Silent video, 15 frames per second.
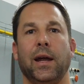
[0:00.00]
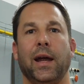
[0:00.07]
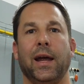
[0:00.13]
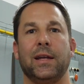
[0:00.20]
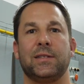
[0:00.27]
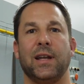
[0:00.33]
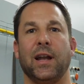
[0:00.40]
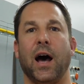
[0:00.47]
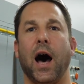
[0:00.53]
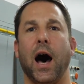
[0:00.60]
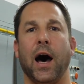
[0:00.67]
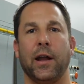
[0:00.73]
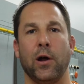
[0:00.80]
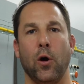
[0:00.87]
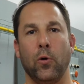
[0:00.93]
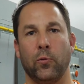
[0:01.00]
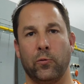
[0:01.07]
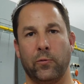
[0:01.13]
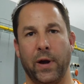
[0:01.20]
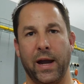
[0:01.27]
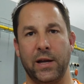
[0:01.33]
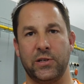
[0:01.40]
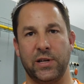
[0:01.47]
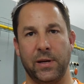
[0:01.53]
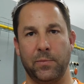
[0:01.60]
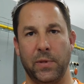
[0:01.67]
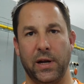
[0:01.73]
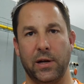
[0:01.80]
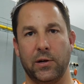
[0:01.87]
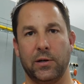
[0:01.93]
is an auto
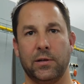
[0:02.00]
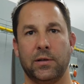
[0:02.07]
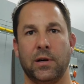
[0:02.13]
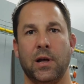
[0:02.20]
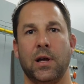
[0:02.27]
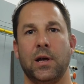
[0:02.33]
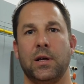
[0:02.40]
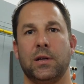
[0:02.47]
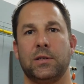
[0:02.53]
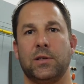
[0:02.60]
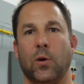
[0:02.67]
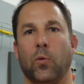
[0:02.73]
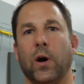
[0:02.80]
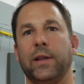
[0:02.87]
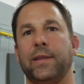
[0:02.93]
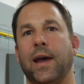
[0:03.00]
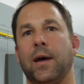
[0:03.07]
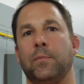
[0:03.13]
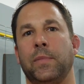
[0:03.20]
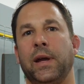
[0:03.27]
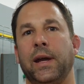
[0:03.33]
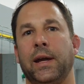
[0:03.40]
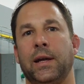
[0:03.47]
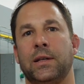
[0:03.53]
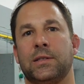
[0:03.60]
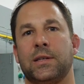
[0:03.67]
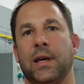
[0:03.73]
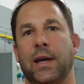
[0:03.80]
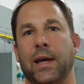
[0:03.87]
ranging meter. So what that means